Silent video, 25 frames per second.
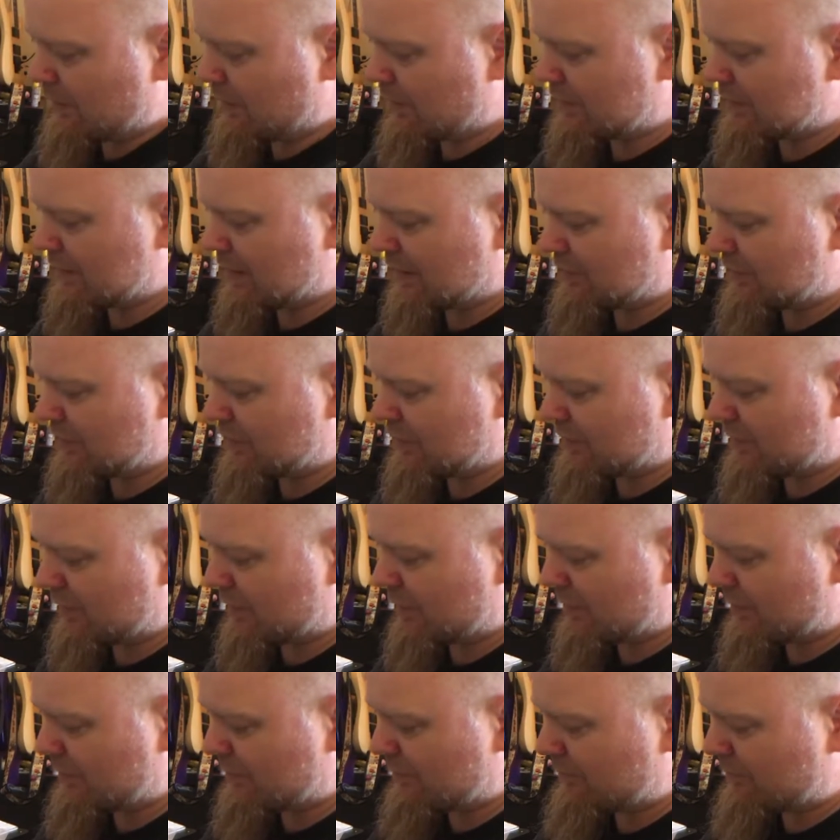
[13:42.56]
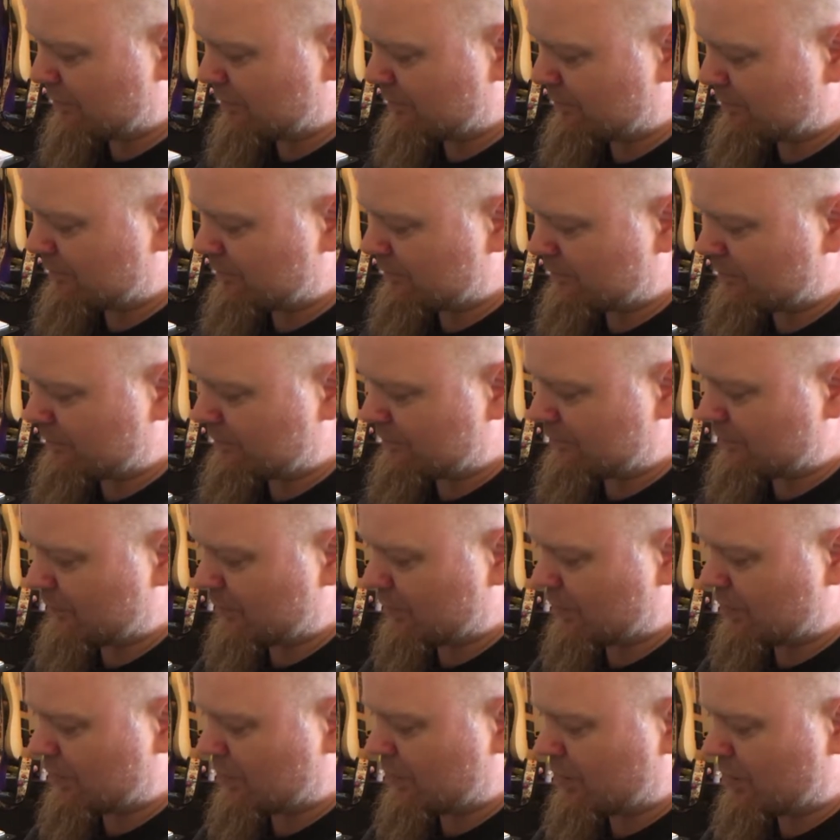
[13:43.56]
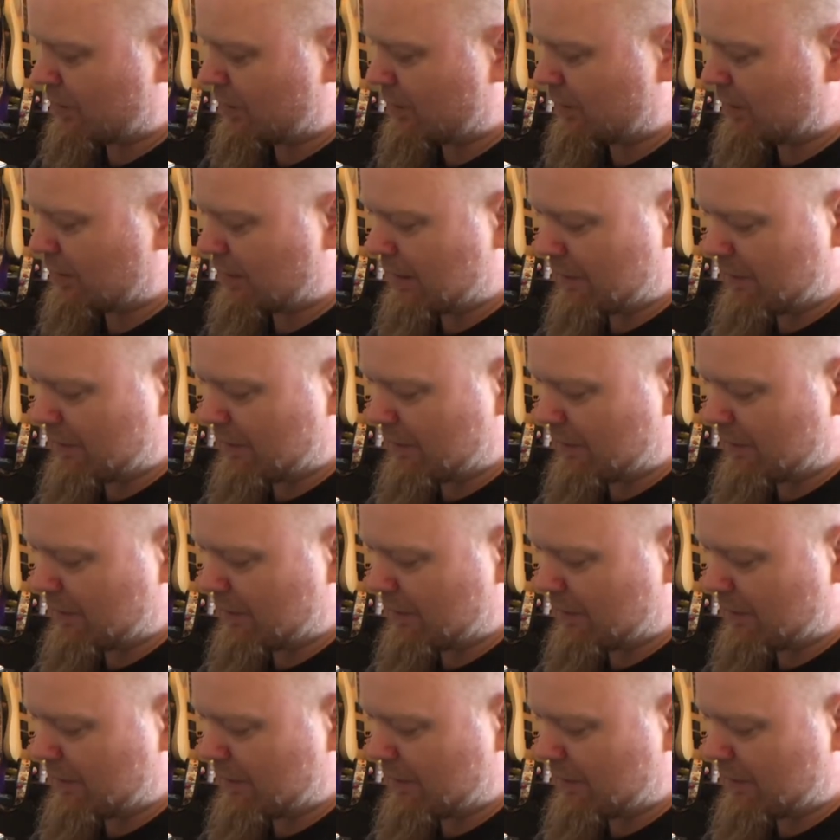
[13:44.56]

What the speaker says: attach it to your car